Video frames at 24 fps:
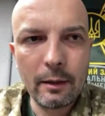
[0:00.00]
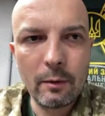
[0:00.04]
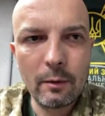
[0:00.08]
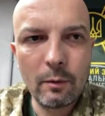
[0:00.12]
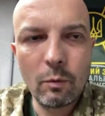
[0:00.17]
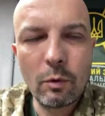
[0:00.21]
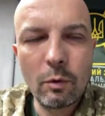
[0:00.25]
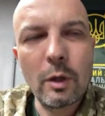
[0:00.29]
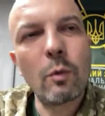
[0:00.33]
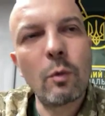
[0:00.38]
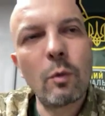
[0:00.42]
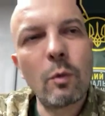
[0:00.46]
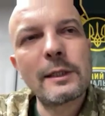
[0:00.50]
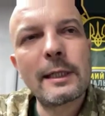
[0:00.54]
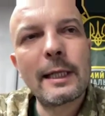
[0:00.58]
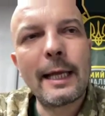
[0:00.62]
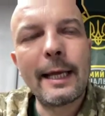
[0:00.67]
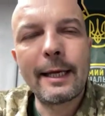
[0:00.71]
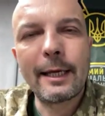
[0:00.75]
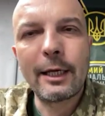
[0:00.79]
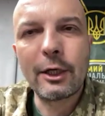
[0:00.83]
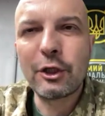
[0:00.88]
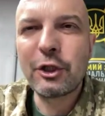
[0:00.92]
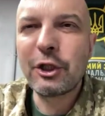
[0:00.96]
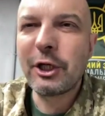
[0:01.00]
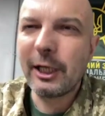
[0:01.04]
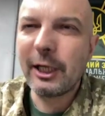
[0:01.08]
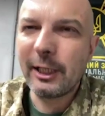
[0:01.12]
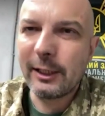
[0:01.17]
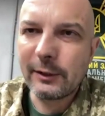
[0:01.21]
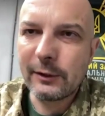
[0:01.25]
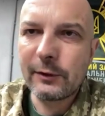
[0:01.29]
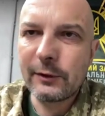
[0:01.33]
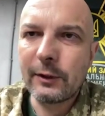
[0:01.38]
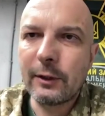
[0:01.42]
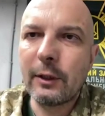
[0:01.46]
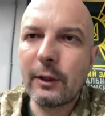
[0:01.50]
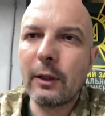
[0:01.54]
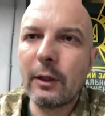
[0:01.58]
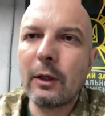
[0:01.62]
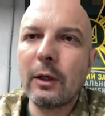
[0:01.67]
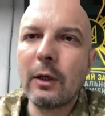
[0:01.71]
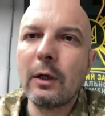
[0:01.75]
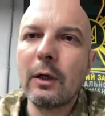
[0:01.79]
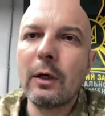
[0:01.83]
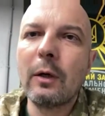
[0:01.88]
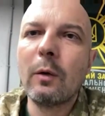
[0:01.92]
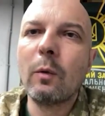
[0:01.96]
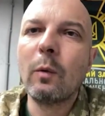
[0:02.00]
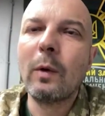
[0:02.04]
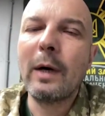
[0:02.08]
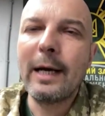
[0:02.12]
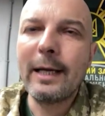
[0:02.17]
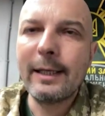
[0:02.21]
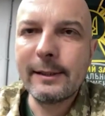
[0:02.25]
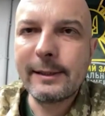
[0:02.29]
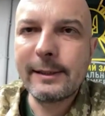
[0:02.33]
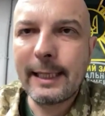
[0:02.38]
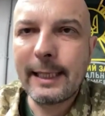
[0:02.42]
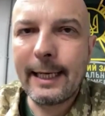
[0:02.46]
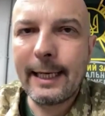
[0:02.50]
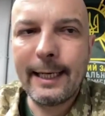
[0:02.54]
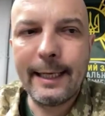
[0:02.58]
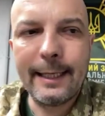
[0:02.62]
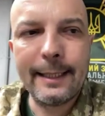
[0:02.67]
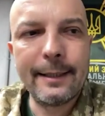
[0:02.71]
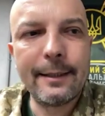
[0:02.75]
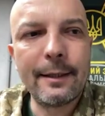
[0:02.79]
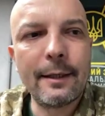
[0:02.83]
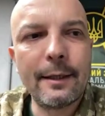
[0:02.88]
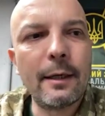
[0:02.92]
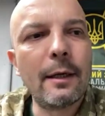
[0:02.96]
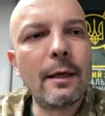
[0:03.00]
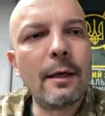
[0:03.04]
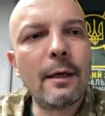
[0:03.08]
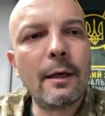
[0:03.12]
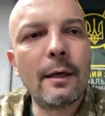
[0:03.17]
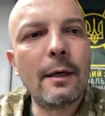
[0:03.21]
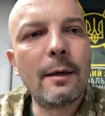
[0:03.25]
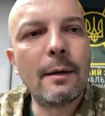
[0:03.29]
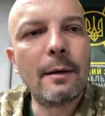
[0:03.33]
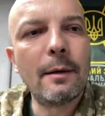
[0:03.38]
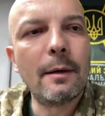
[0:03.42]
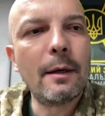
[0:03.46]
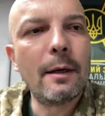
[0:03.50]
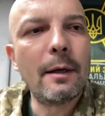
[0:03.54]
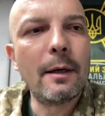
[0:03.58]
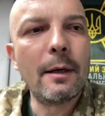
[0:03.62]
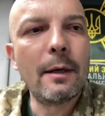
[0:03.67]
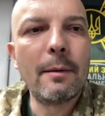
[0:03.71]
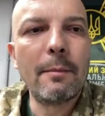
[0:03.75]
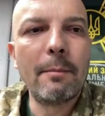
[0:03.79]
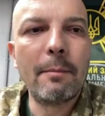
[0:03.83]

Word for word: war was like a chess. Uh, one side uh,